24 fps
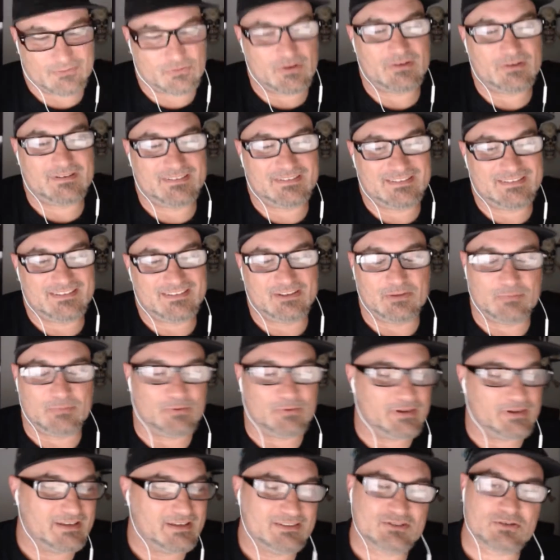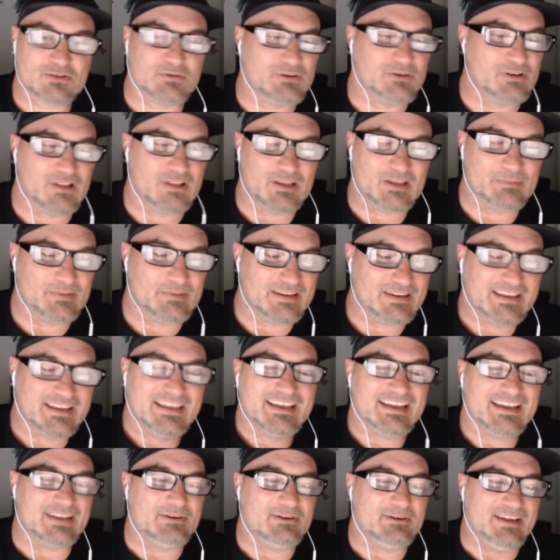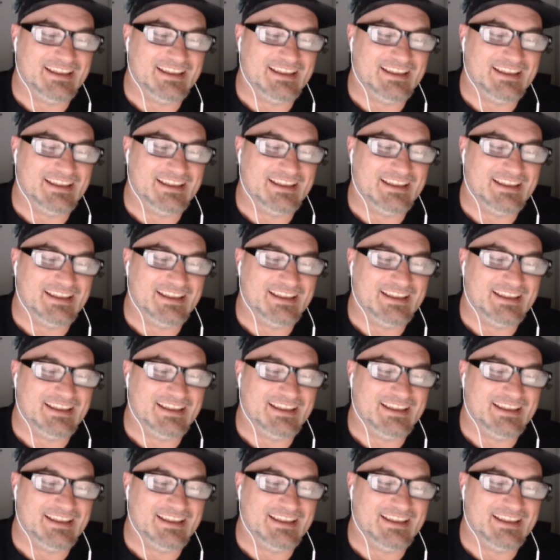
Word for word: Yeah. Oh, boy. You screwed it all up, Mike. Anyway.